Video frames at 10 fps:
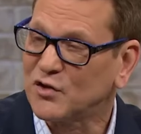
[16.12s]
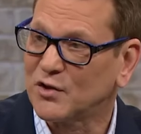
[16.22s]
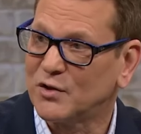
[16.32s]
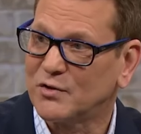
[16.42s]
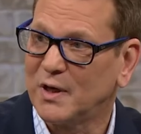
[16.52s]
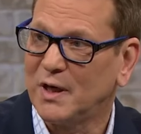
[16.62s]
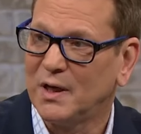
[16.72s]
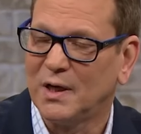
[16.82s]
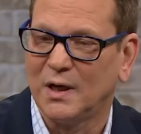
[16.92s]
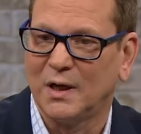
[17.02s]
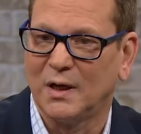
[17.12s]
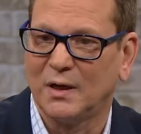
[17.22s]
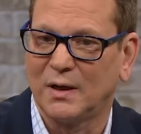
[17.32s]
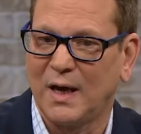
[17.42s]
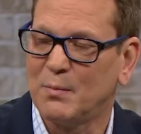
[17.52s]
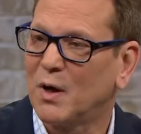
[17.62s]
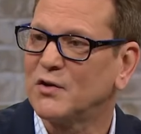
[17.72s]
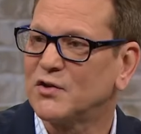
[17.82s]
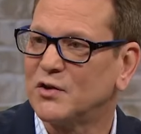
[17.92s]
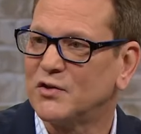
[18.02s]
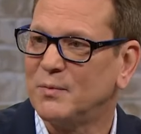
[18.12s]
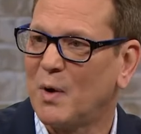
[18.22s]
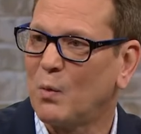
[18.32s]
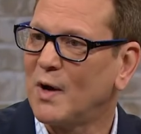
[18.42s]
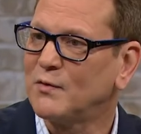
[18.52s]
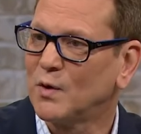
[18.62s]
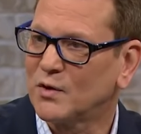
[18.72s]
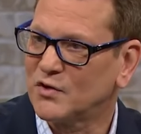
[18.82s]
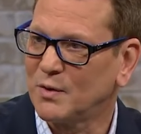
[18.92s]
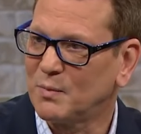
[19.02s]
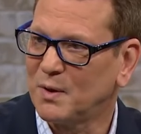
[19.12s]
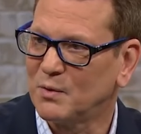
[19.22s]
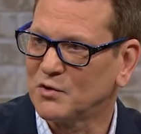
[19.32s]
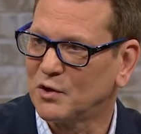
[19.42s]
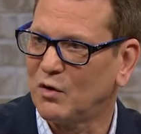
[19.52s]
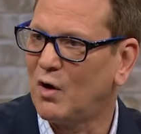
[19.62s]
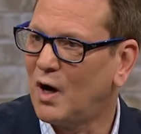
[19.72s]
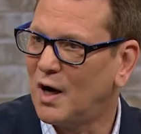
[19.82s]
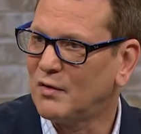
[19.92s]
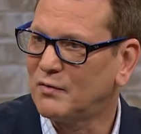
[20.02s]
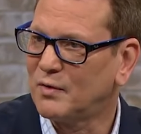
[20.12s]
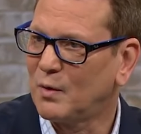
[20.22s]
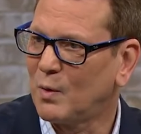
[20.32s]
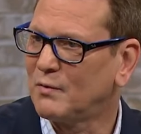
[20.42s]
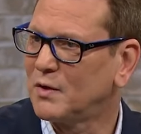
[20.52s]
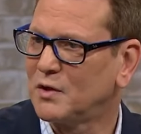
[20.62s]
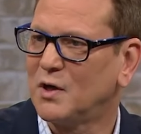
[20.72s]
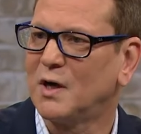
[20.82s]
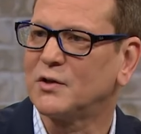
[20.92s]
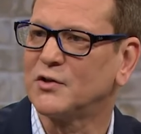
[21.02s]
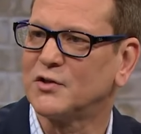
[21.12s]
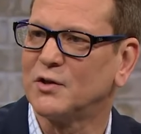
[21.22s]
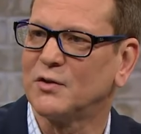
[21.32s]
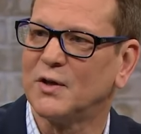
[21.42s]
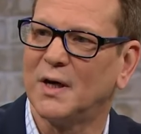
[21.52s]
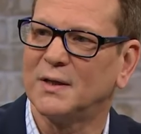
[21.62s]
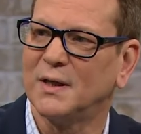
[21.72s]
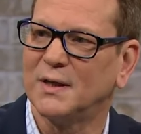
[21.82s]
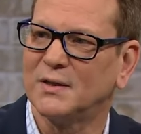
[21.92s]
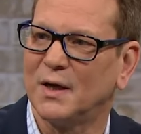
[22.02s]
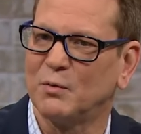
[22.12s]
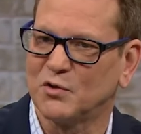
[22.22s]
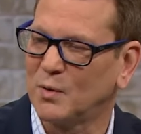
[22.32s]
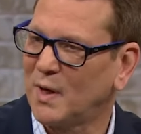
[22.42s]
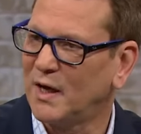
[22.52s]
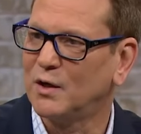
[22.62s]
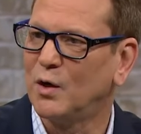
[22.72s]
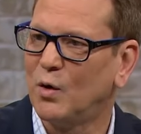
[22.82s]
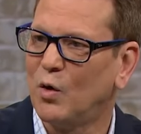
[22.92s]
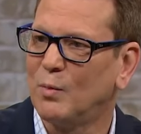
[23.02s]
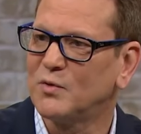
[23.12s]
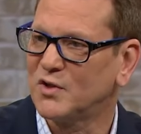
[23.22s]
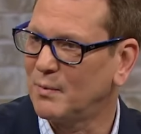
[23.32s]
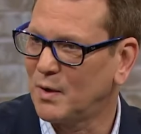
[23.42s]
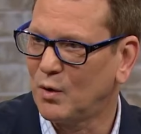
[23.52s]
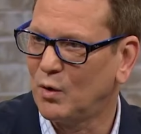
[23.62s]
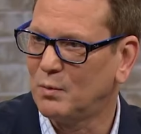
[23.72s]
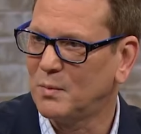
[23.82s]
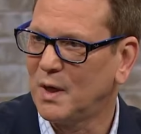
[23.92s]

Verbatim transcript: the surgery, came out of surgery. My wife noticed something was a little off. However, the doctor still thought that I was okay to go home, sent me home.